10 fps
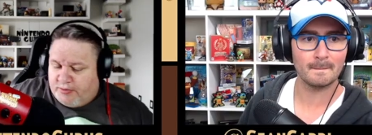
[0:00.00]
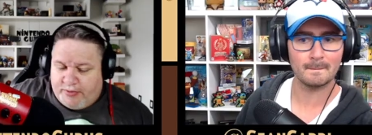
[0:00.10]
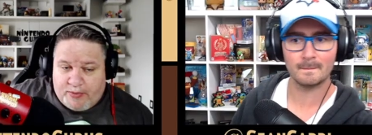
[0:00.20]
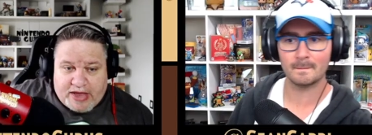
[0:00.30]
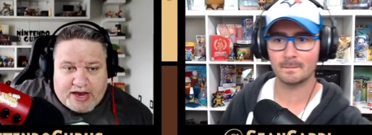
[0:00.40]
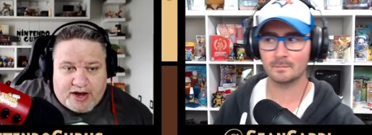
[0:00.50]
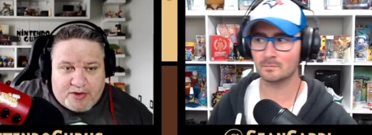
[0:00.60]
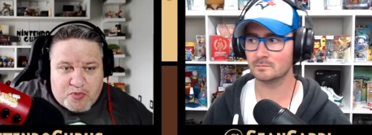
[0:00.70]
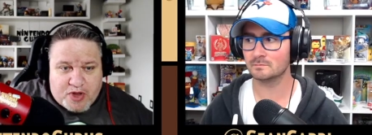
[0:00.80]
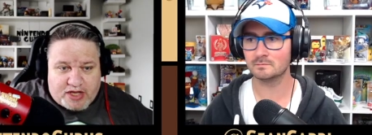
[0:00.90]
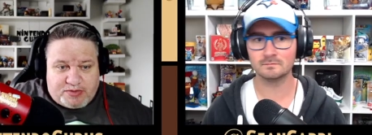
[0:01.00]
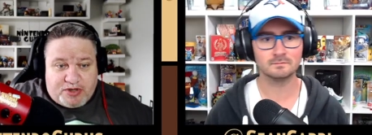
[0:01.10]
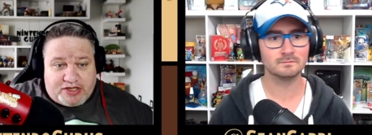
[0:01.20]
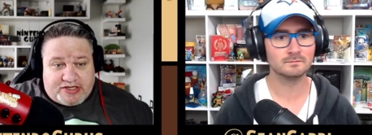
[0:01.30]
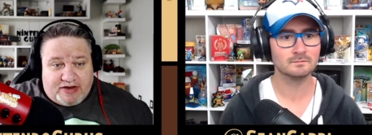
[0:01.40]
Speaker 1: Well, we got a, we got some
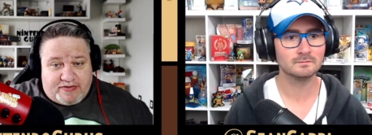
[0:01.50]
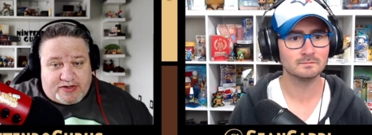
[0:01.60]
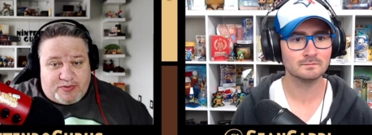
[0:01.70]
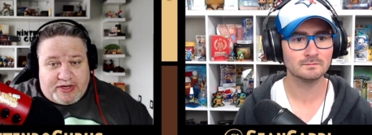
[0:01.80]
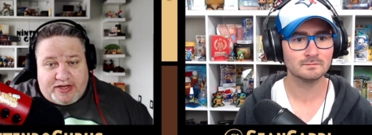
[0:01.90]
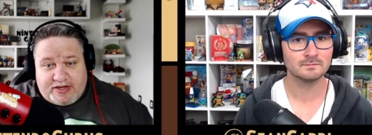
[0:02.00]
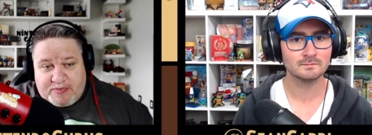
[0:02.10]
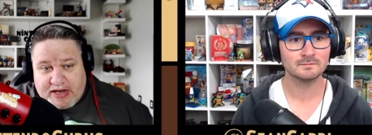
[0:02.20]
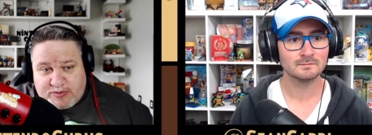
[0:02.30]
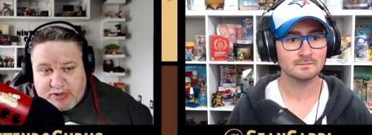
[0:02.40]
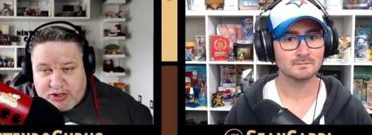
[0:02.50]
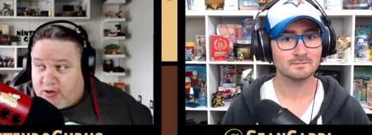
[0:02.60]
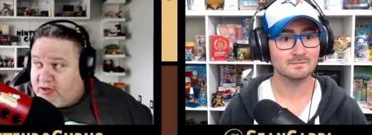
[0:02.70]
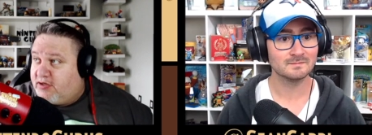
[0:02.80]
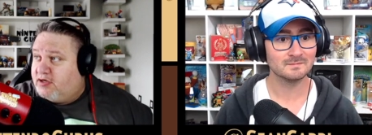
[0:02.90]
good stuff this week, this past week,
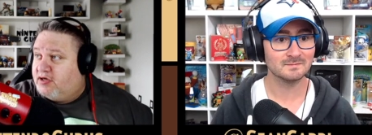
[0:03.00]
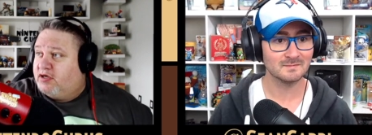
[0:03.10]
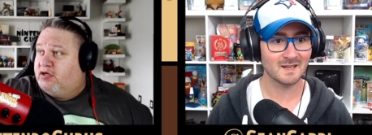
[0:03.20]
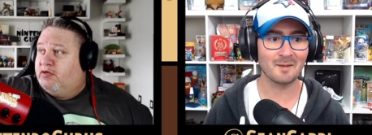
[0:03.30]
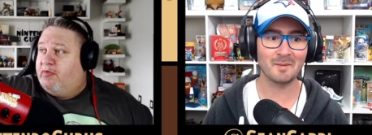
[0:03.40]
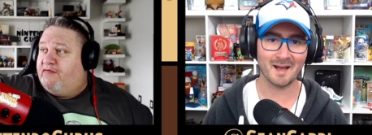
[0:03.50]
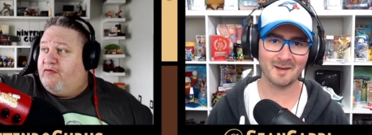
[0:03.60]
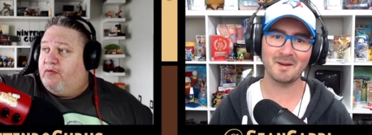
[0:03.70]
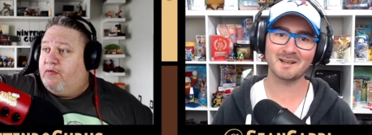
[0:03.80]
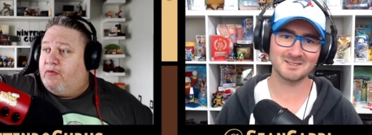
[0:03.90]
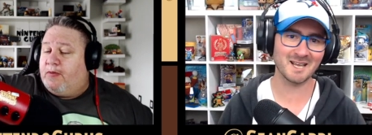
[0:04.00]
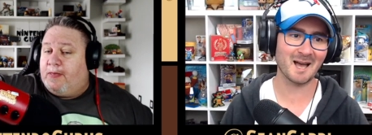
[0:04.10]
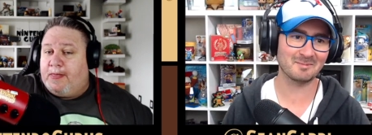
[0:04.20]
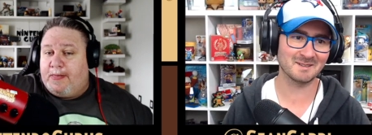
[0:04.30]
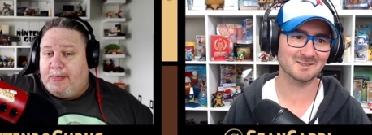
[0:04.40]
Sean. I'm, I'm
Speaker 2: actually
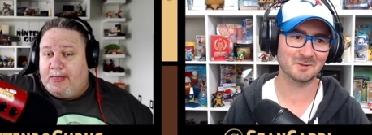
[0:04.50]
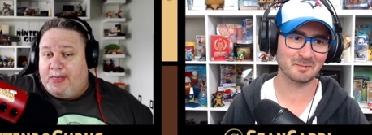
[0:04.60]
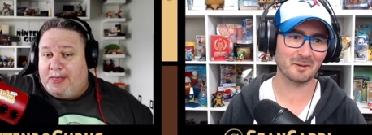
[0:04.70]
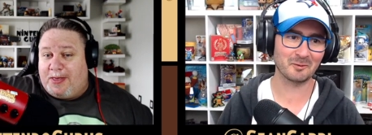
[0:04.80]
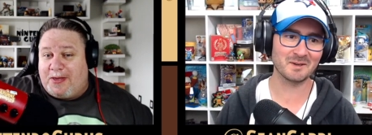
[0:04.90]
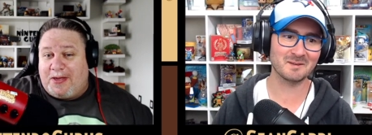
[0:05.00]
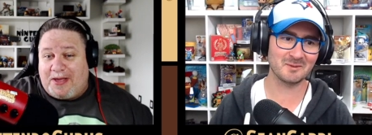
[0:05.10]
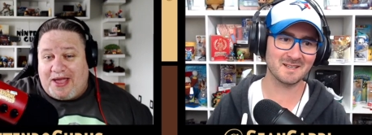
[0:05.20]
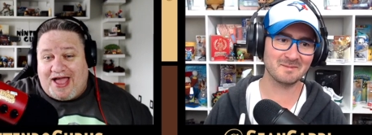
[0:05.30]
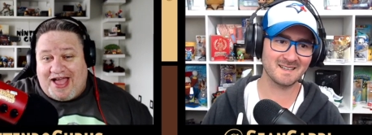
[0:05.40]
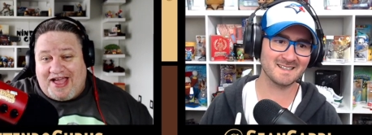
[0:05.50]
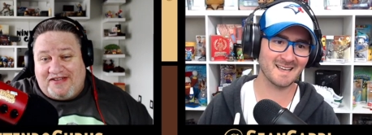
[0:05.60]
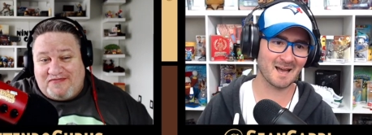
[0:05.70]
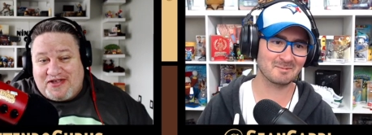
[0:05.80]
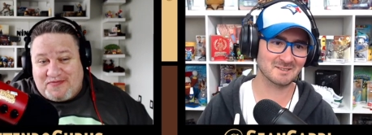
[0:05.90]
happy this week, Bobby. We can we can
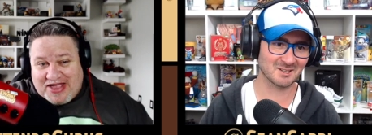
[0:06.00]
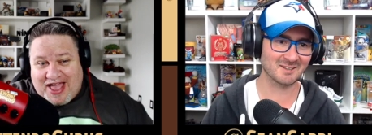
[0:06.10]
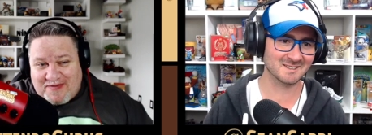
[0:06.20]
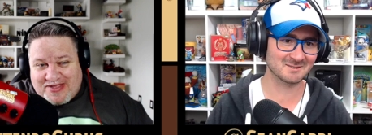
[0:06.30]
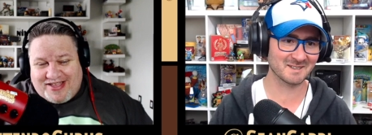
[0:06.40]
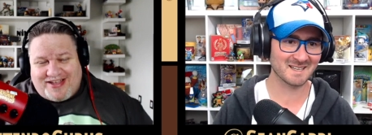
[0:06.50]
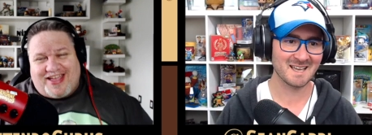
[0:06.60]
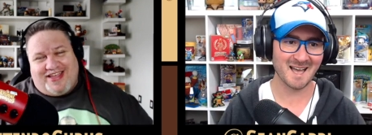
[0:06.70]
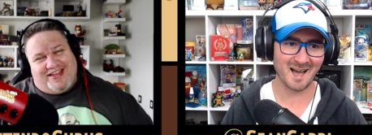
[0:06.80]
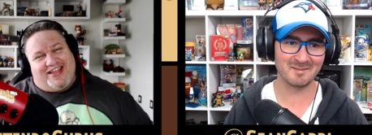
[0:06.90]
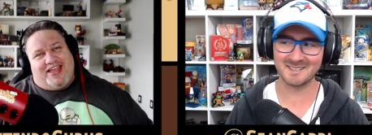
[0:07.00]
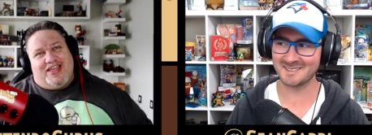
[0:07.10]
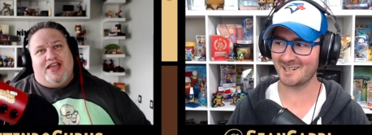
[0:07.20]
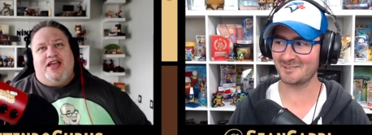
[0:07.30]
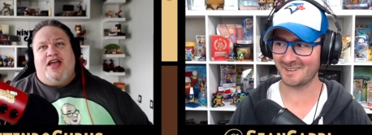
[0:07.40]
be uh, happy. We can be Sean, happy. Okay, okay, I'm a
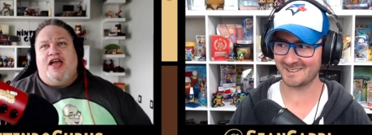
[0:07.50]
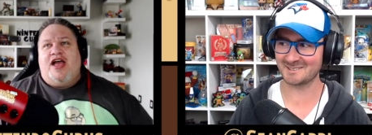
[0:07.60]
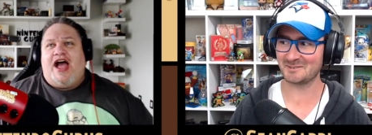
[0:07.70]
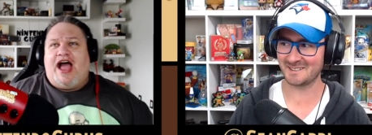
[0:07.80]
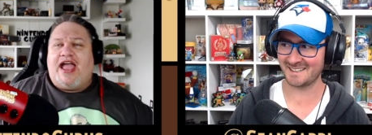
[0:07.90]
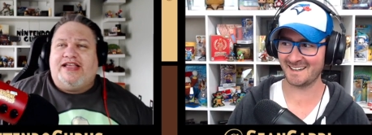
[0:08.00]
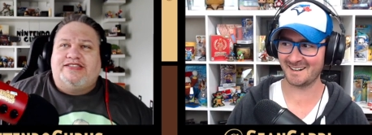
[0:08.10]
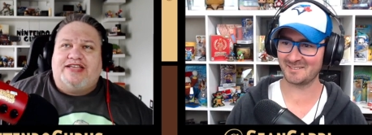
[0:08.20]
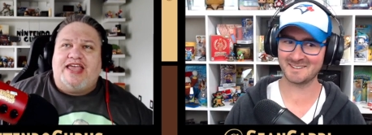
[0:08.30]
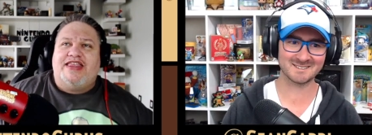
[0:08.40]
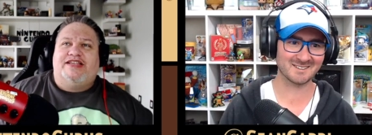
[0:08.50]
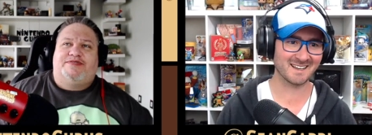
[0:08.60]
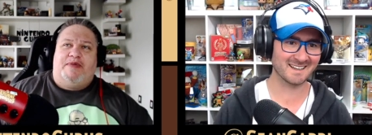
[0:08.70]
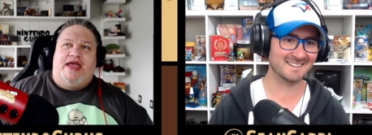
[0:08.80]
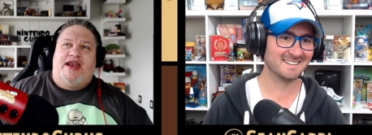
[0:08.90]
Nintendo fan this week. I can yeah, say this,
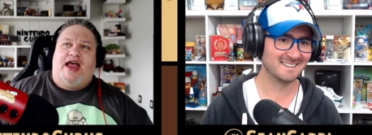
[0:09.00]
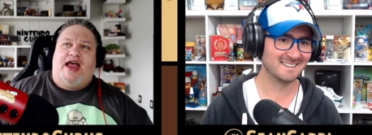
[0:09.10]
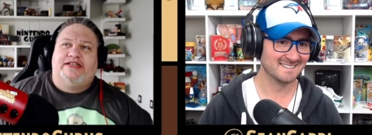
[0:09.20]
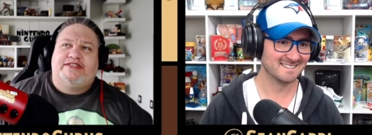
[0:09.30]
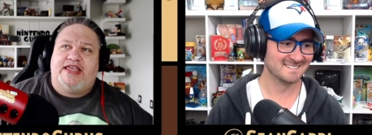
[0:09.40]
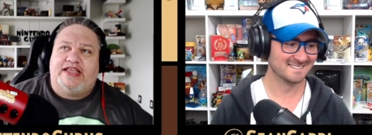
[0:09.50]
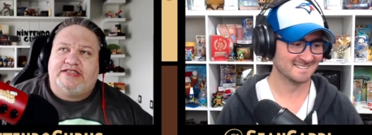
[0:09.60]
okay.
Speaker 1: man. I can say this.